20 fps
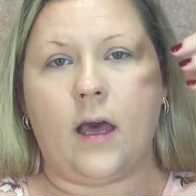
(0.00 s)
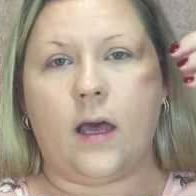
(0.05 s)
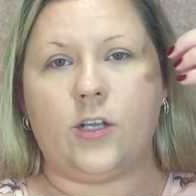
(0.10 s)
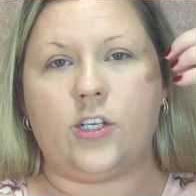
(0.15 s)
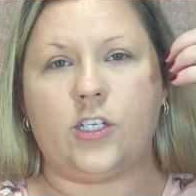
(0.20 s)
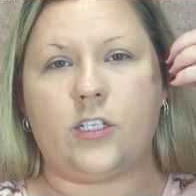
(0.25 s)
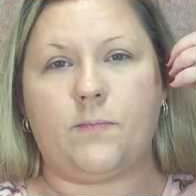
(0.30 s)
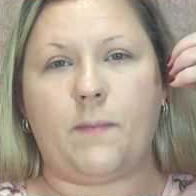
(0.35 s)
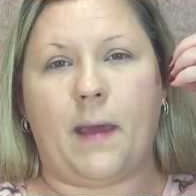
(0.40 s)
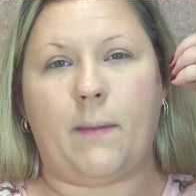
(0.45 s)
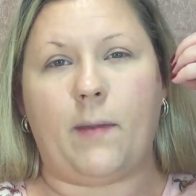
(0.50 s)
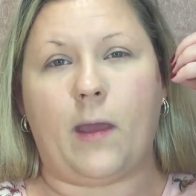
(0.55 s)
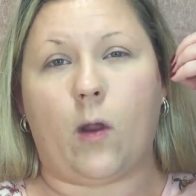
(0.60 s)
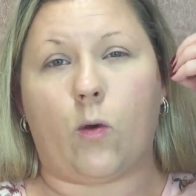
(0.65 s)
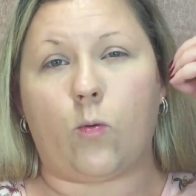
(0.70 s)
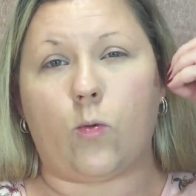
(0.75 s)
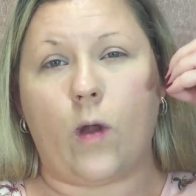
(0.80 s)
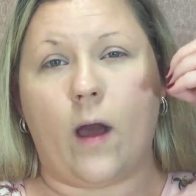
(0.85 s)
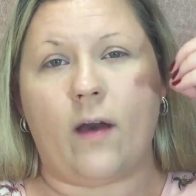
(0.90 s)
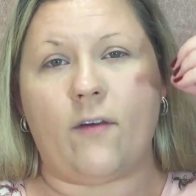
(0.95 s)
just maybe a
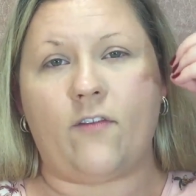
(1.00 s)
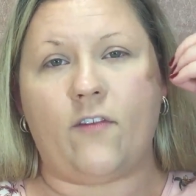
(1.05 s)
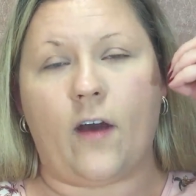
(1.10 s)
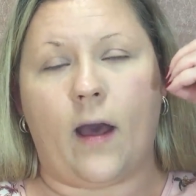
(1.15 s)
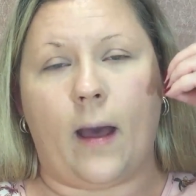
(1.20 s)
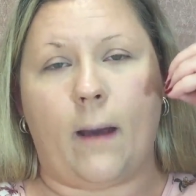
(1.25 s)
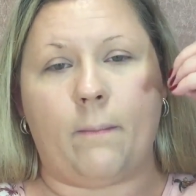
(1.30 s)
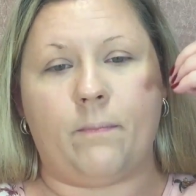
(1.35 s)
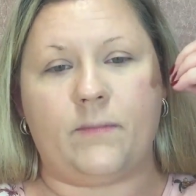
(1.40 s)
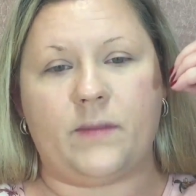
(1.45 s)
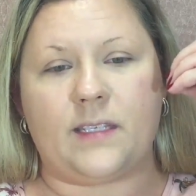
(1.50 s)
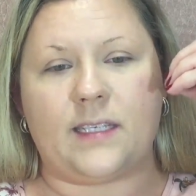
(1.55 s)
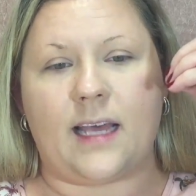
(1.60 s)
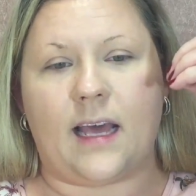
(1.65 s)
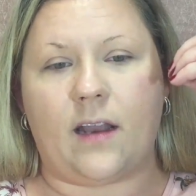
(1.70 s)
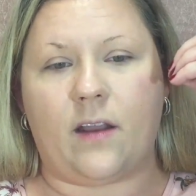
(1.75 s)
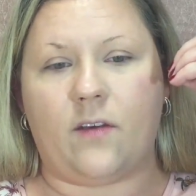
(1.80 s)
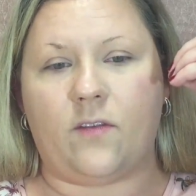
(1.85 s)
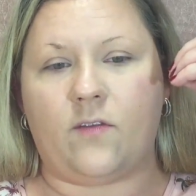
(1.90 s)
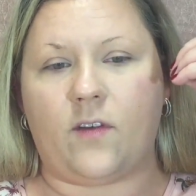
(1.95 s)
rough
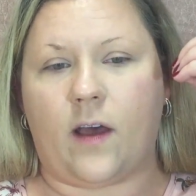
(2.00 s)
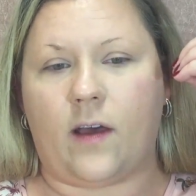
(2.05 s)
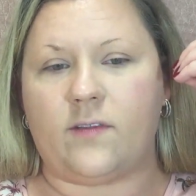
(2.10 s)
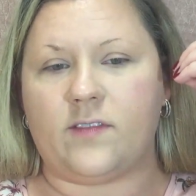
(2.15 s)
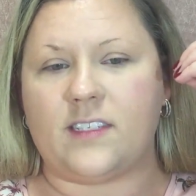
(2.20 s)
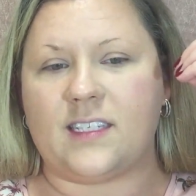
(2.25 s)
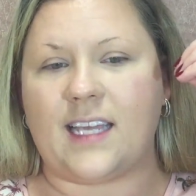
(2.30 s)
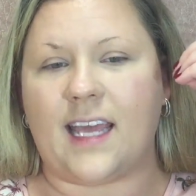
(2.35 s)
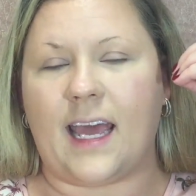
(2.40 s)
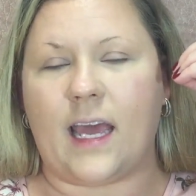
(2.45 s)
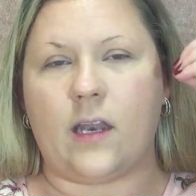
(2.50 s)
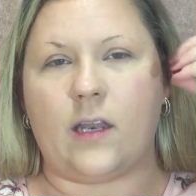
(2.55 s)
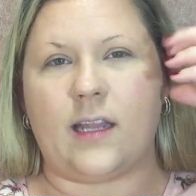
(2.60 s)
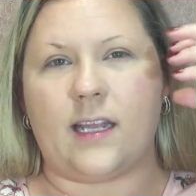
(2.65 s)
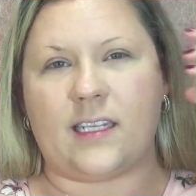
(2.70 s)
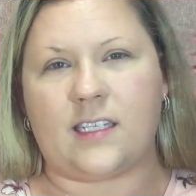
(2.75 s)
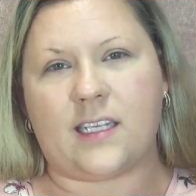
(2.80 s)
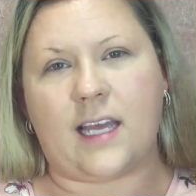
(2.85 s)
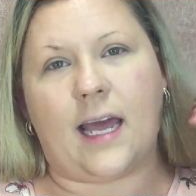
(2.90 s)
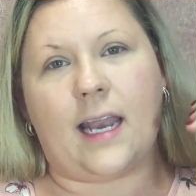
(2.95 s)
set of skin
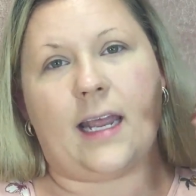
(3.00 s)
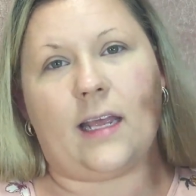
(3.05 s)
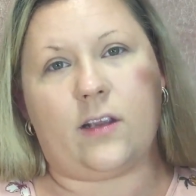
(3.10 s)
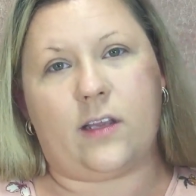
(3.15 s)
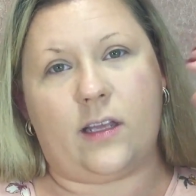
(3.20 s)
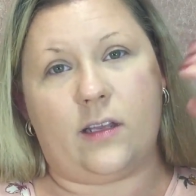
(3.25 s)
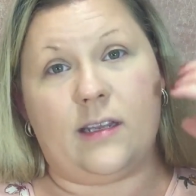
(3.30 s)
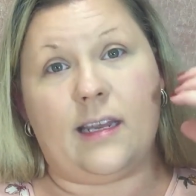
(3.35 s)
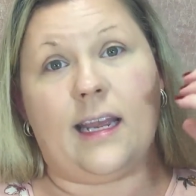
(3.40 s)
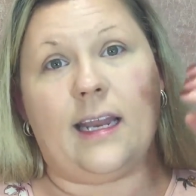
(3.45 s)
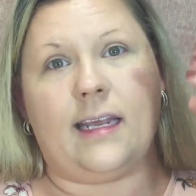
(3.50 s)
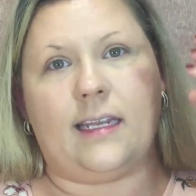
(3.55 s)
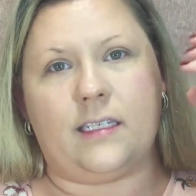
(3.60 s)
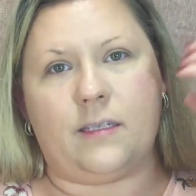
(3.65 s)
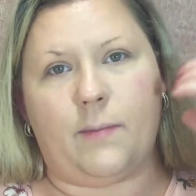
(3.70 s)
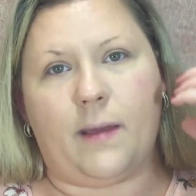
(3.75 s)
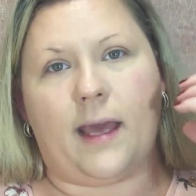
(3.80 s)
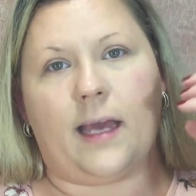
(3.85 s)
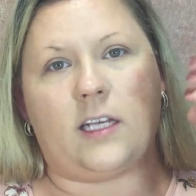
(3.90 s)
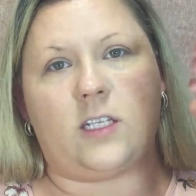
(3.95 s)
that's kind of needing
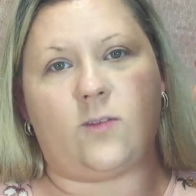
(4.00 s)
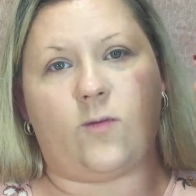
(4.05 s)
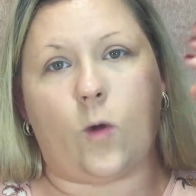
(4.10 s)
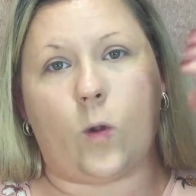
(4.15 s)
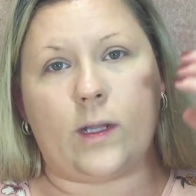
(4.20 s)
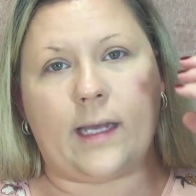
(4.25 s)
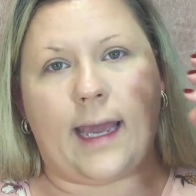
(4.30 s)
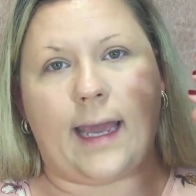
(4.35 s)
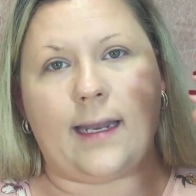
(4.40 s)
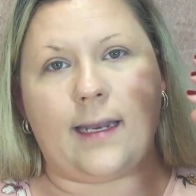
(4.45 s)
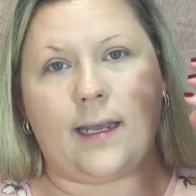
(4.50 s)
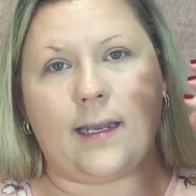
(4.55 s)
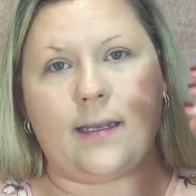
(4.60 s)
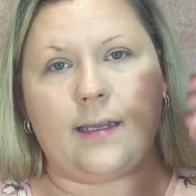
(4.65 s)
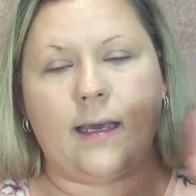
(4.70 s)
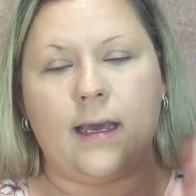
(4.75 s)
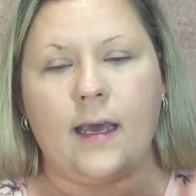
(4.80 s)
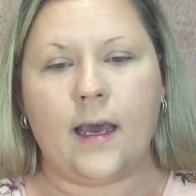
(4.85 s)
to be exfoliated.